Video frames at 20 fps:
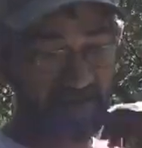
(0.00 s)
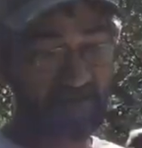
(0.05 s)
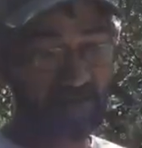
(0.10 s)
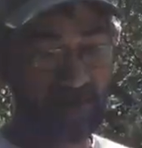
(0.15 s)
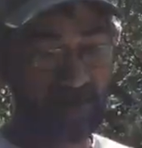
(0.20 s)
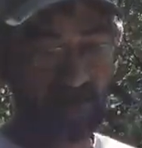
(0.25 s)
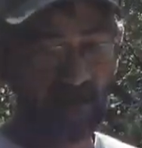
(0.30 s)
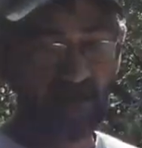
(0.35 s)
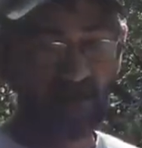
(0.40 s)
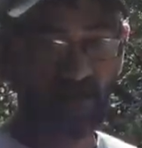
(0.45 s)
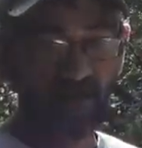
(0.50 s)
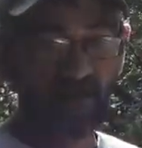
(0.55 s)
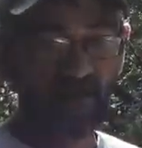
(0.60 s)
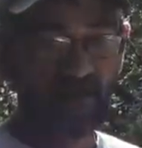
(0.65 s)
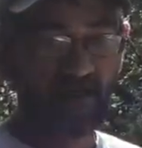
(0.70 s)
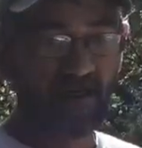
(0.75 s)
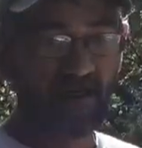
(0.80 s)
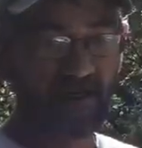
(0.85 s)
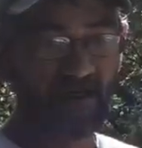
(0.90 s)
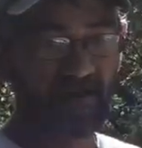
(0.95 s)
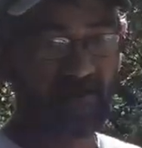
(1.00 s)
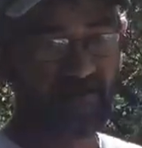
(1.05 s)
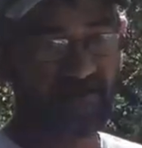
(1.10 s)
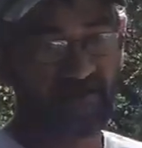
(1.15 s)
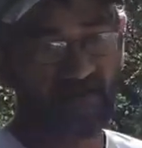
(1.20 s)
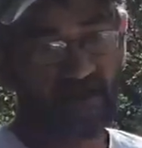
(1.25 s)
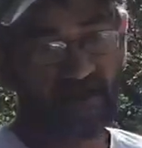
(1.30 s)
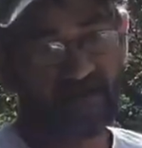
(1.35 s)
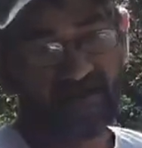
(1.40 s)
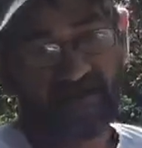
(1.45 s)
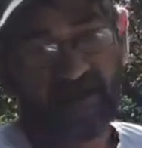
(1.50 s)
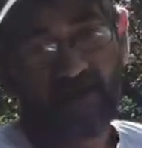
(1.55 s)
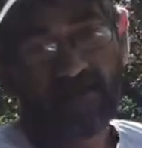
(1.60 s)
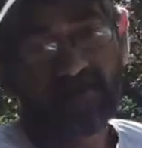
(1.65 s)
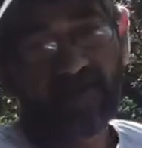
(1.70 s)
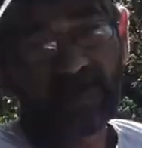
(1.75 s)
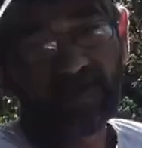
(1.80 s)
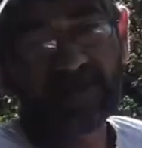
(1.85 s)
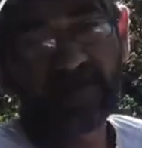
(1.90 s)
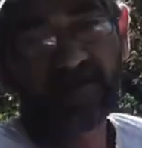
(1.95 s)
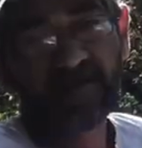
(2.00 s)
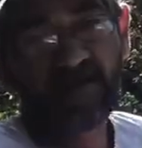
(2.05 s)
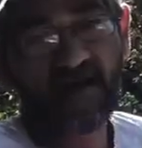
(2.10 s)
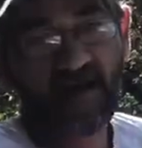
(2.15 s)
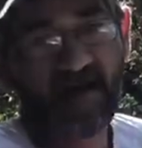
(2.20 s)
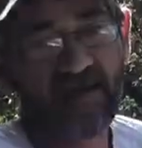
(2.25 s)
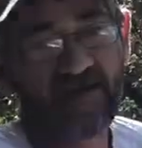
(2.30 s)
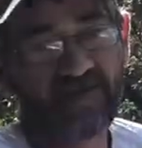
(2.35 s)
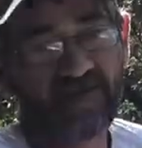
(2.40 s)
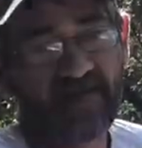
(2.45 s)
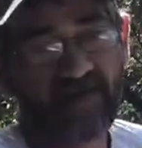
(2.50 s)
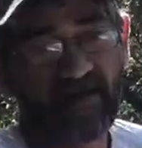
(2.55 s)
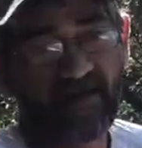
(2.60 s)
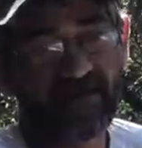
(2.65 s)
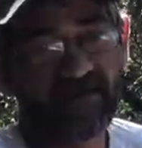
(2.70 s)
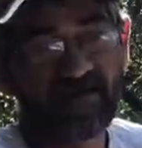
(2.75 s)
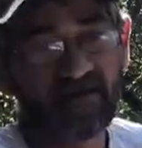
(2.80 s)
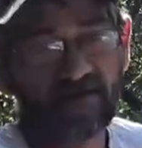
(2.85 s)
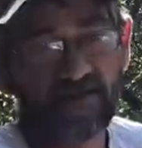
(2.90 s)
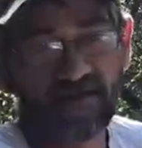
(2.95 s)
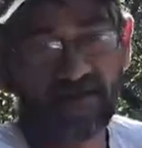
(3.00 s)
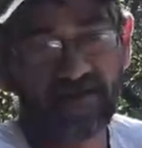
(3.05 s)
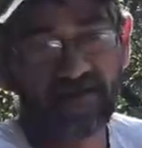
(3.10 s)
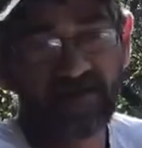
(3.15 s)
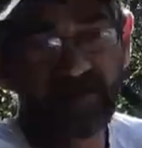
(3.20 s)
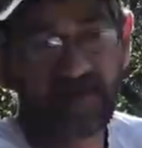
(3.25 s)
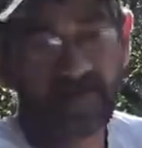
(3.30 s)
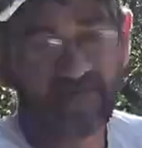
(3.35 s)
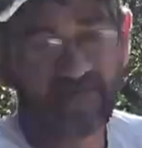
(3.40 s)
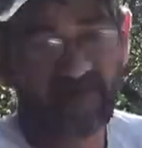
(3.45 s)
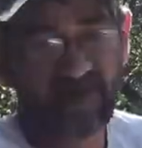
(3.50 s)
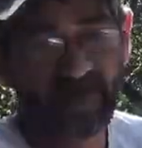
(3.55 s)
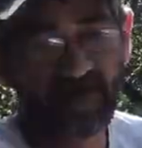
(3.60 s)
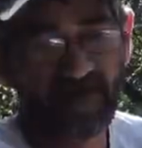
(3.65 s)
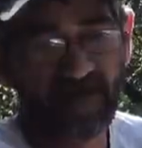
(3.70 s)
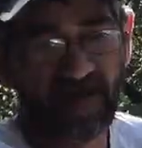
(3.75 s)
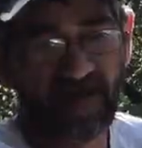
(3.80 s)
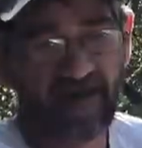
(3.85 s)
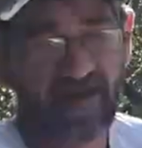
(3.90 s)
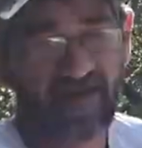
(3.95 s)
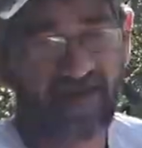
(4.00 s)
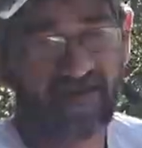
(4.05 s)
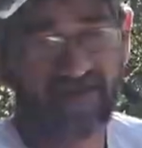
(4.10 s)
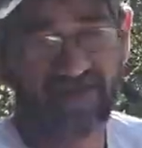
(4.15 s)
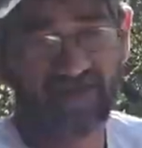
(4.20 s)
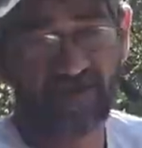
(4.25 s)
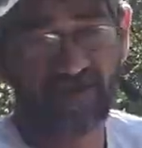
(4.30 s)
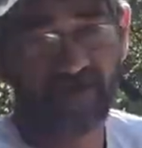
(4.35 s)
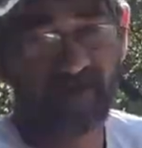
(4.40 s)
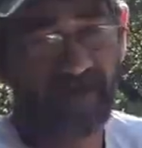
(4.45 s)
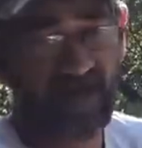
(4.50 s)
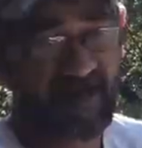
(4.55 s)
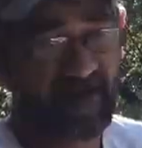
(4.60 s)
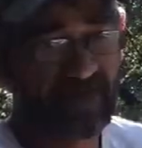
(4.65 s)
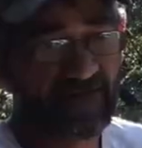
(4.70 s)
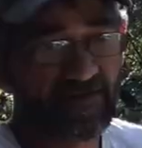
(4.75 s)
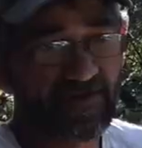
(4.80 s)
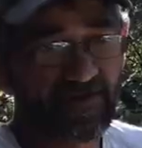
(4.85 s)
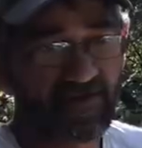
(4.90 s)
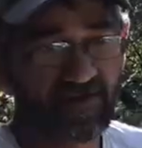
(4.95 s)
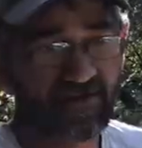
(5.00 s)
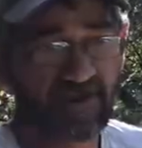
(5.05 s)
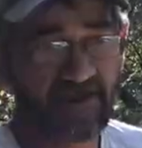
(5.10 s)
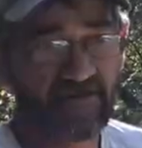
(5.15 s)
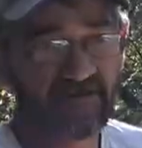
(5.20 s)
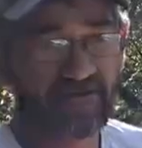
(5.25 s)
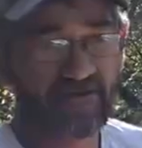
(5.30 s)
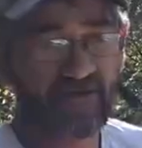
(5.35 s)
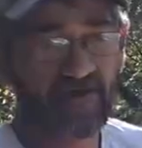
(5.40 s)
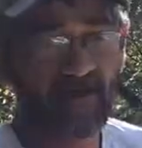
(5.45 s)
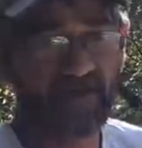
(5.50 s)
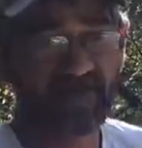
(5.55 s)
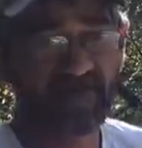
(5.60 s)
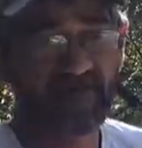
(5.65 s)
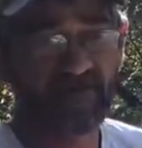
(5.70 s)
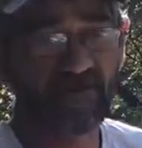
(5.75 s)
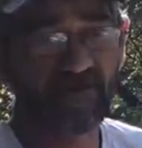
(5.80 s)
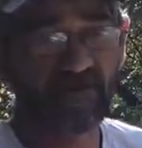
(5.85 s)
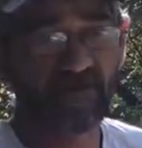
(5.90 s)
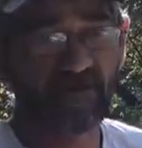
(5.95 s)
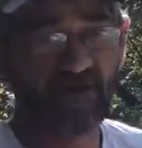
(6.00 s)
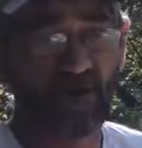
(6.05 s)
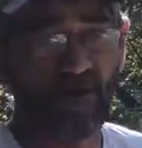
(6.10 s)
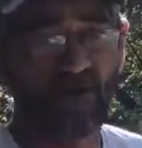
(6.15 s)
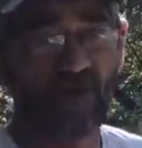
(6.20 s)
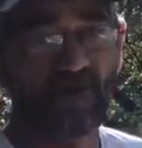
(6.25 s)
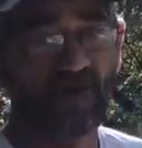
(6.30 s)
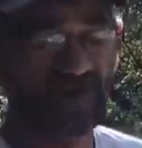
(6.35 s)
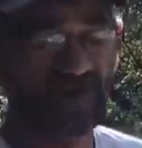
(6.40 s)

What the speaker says: them. So I just got to give them a 9 because you're going to need them if you're going to ever do a chainsaw carving show.